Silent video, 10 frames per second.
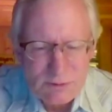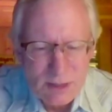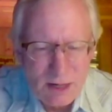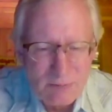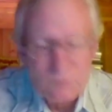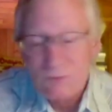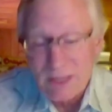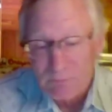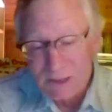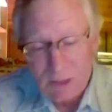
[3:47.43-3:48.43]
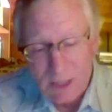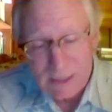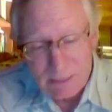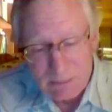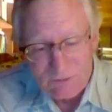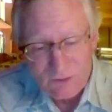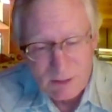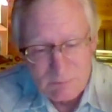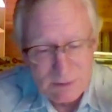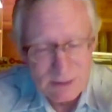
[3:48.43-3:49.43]
um, that means a lot coming
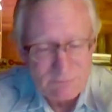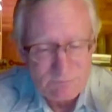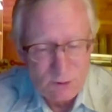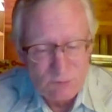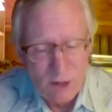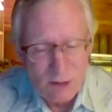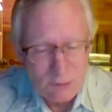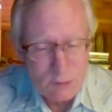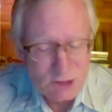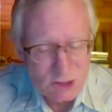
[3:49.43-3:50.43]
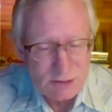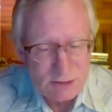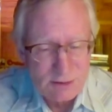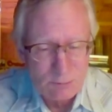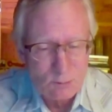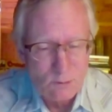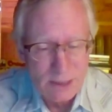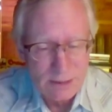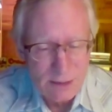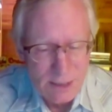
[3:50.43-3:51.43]
from a devout Christian, number
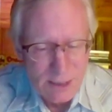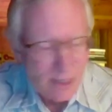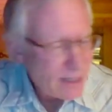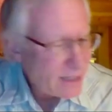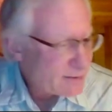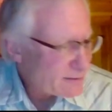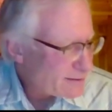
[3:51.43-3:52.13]
one. And,